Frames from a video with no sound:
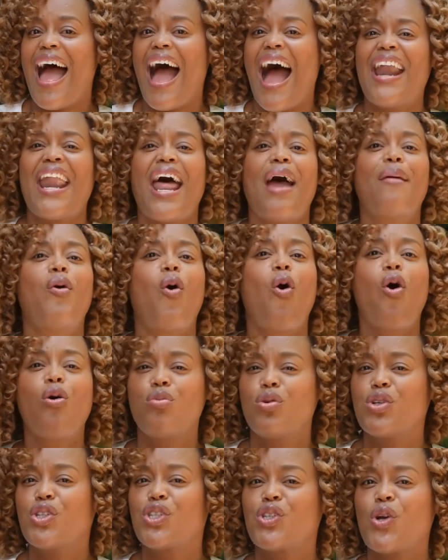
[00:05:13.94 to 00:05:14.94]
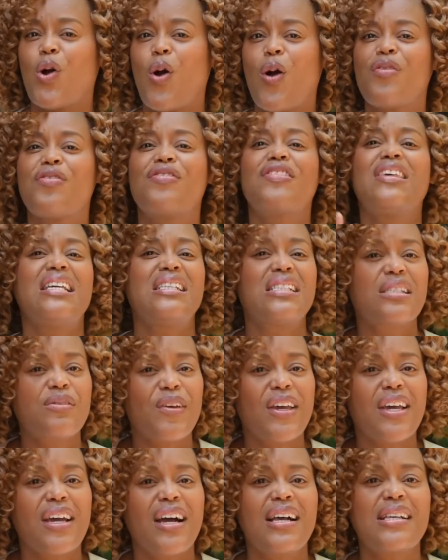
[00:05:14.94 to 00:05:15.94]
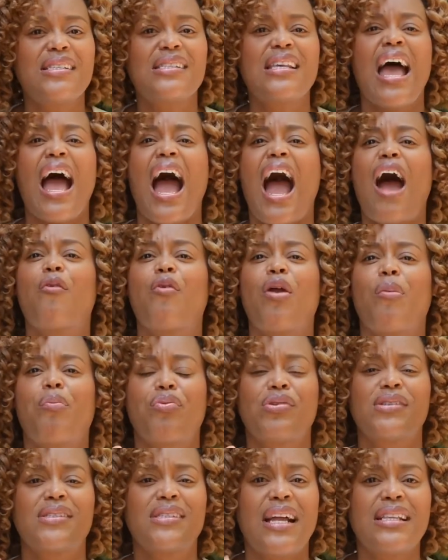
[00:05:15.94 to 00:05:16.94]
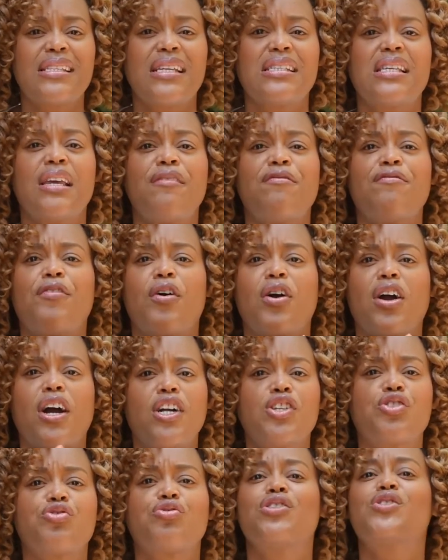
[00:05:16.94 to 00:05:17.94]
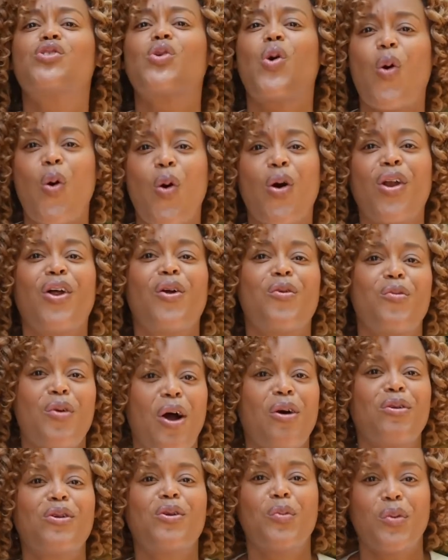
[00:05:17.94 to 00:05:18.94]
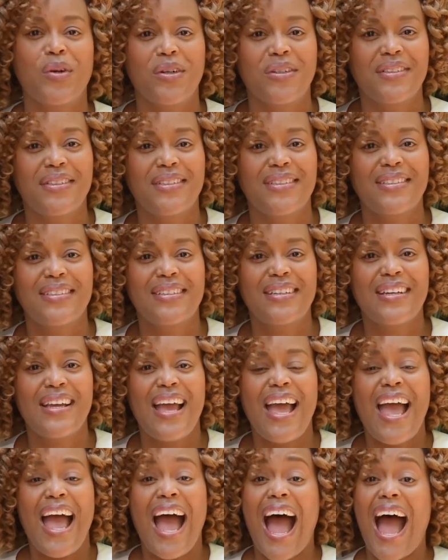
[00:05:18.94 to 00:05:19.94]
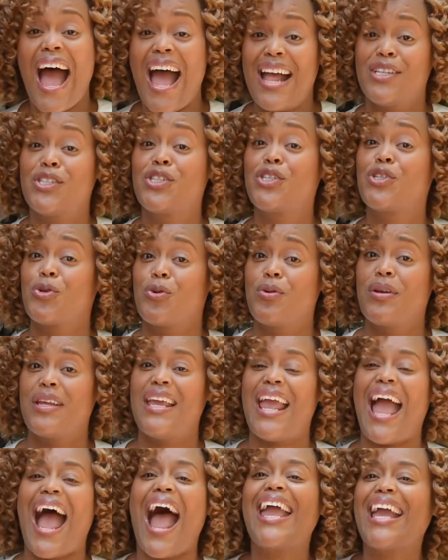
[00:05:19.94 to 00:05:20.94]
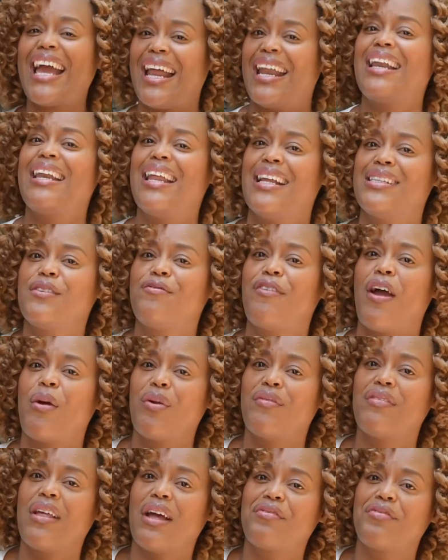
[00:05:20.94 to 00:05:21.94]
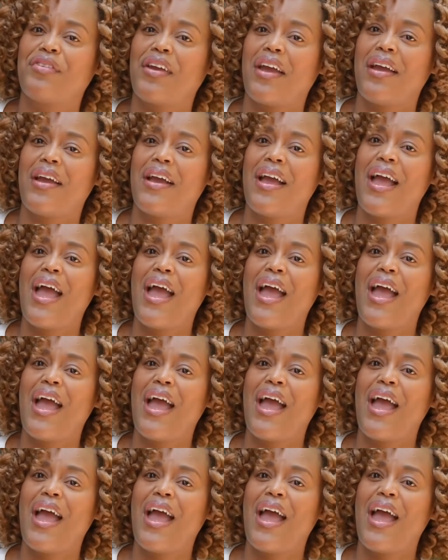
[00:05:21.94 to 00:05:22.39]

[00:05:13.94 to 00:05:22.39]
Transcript: And I'm almost sure these figures are representative for countries all around the world. And truly, I can identify with that fear.